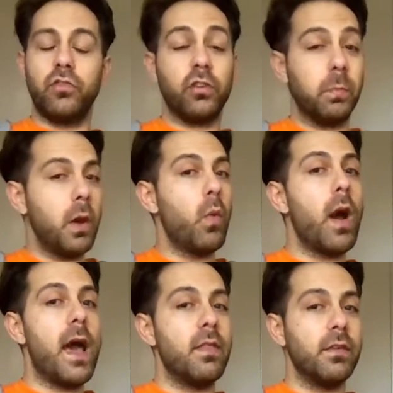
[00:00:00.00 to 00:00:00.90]
Just be
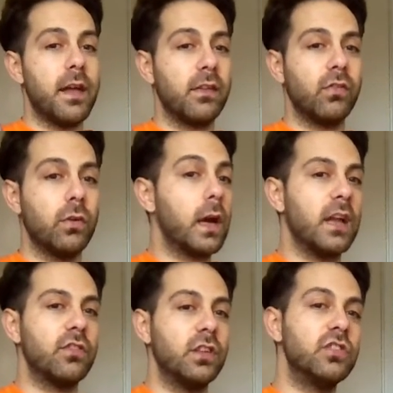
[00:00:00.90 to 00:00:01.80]
aware that that song
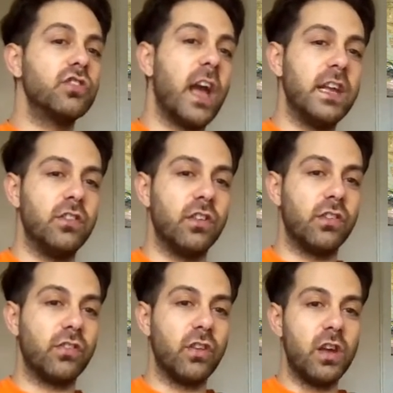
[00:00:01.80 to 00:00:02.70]
actually
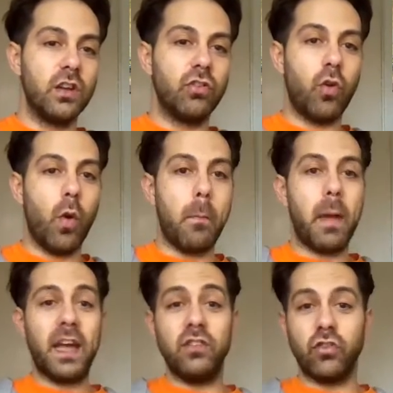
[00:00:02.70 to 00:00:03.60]
changes to a
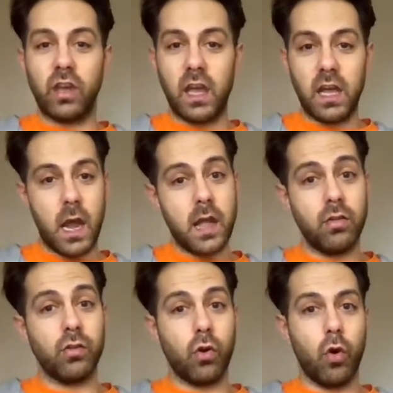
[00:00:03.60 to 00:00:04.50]
major key
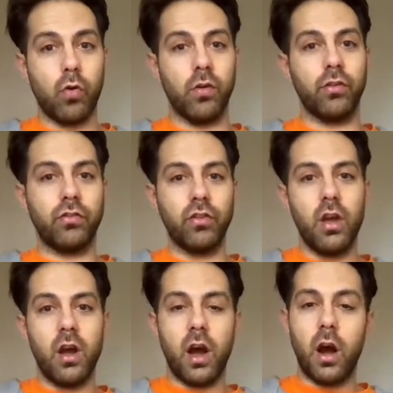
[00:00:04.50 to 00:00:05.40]
in the chorus,
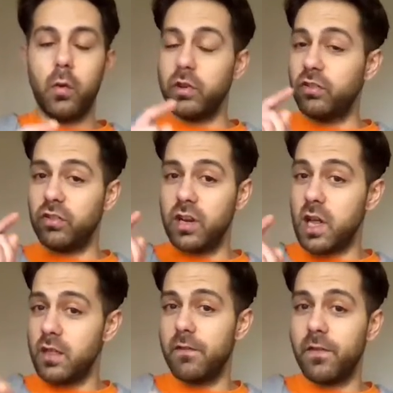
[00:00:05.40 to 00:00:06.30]
which is
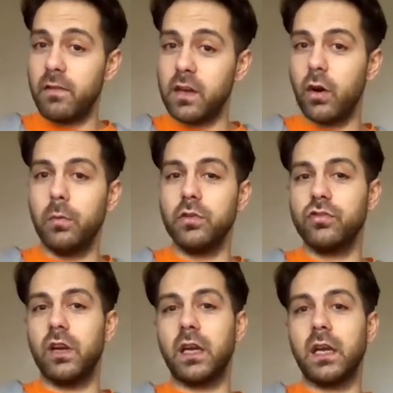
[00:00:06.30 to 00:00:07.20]
another very common
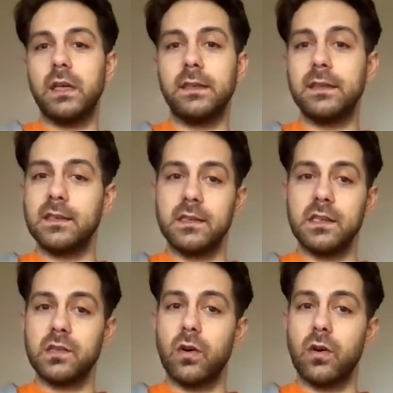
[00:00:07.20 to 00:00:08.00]
trick in Disney